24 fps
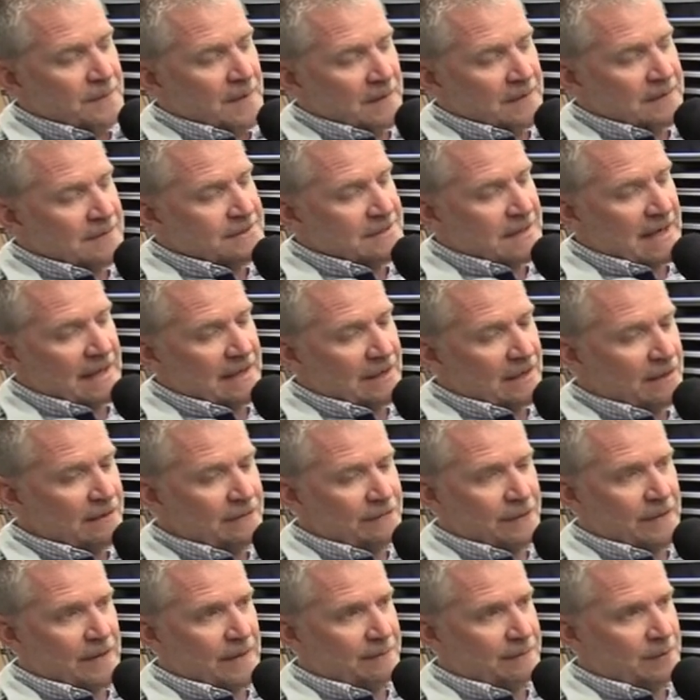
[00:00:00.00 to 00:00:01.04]
Listen, I
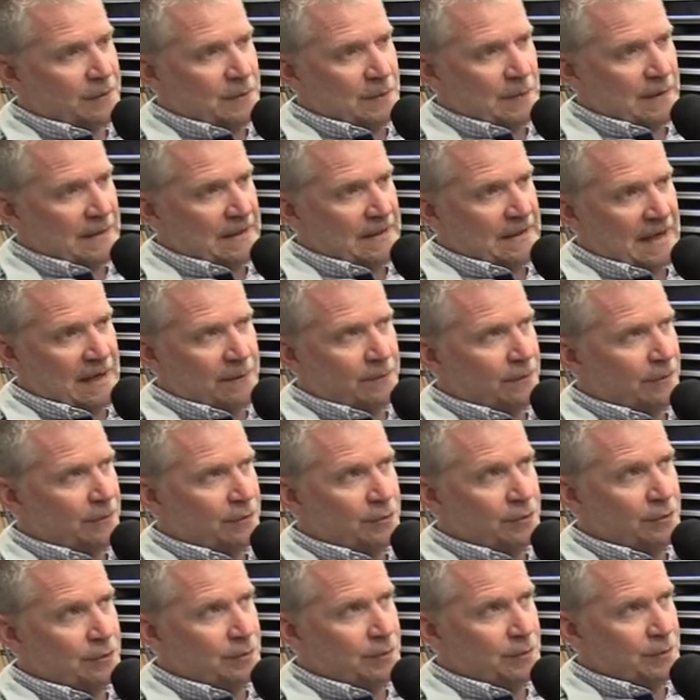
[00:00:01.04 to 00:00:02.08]
love what I'm doing, and I want to
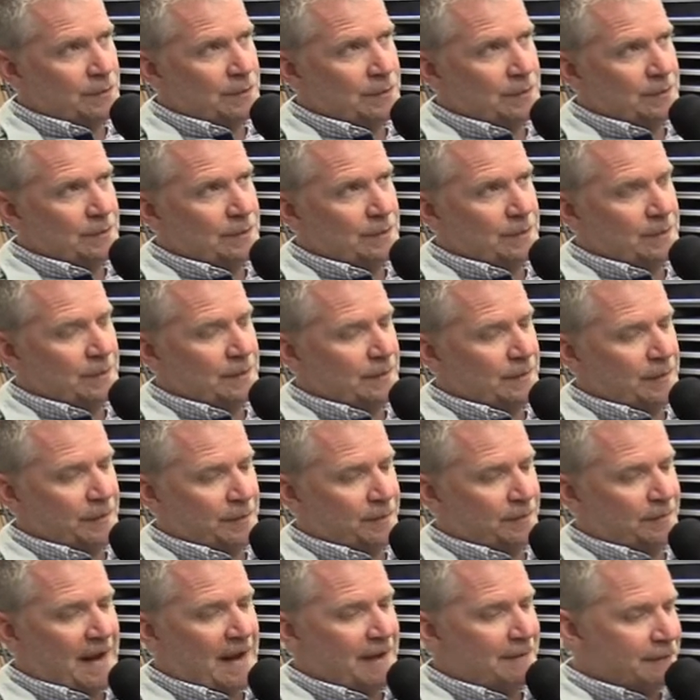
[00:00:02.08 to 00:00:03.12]
do, you
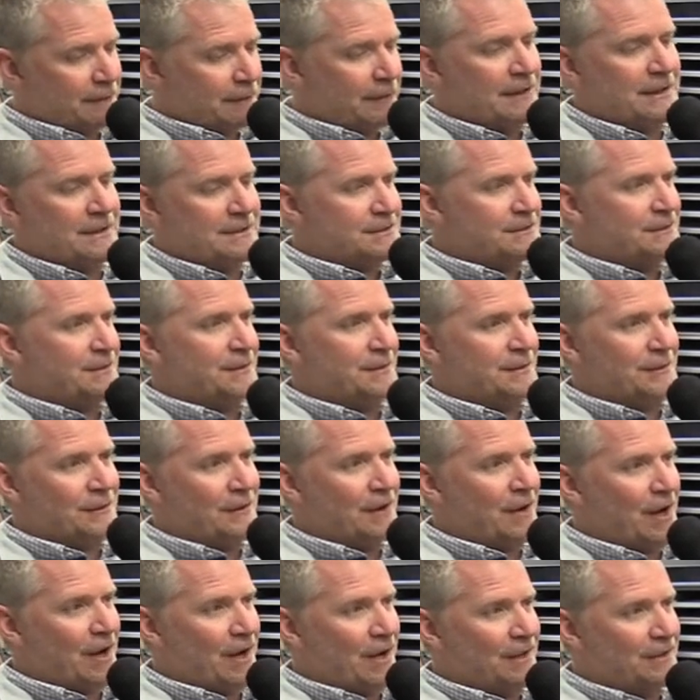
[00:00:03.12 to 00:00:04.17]
know, my friends are in the
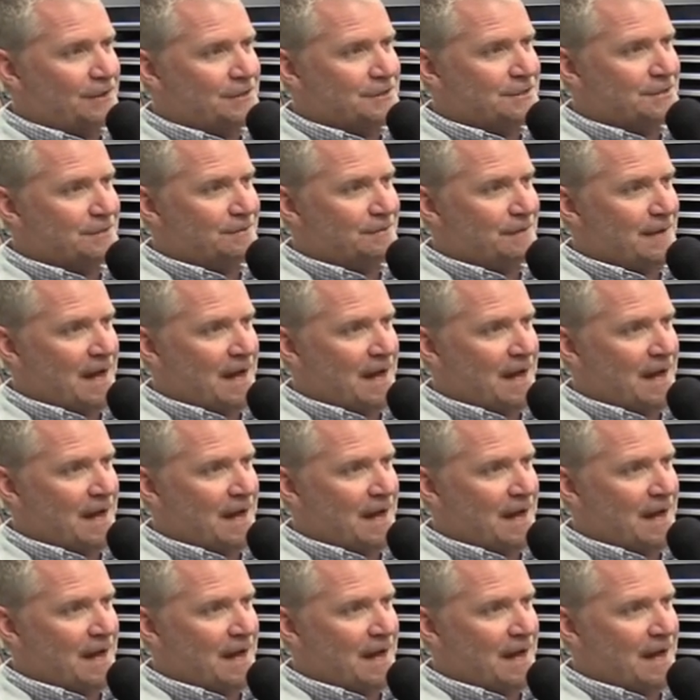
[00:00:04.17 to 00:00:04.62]
garage.